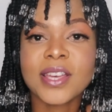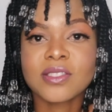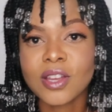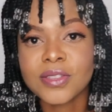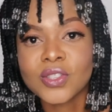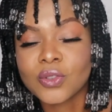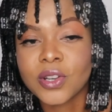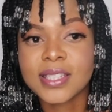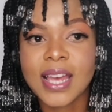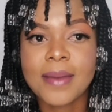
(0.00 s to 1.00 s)
I start the
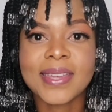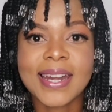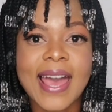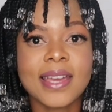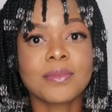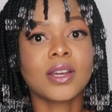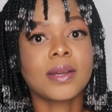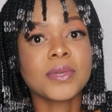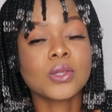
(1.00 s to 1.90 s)
story time that I am gonna be